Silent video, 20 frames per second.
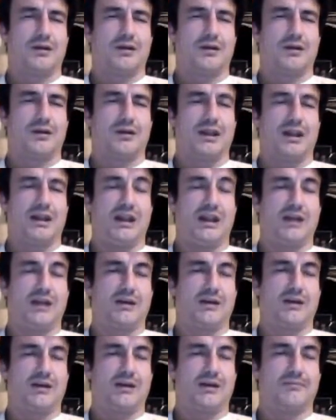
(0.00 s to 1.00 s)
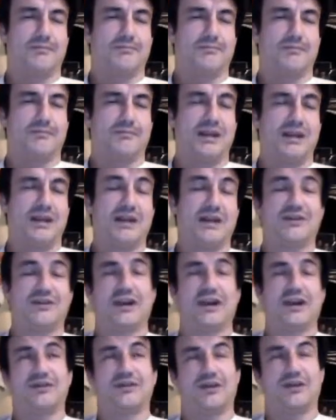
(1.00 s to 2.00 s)
he had his
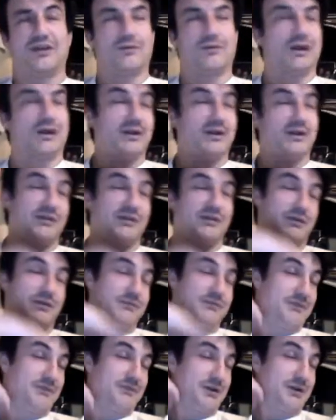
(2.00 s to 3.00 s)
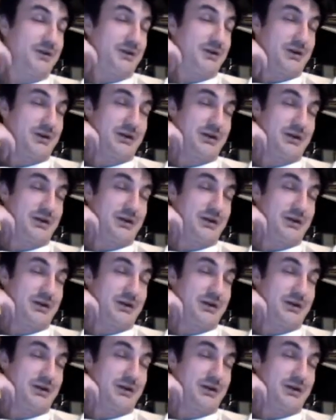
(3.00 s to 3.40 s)
accident while he was out on a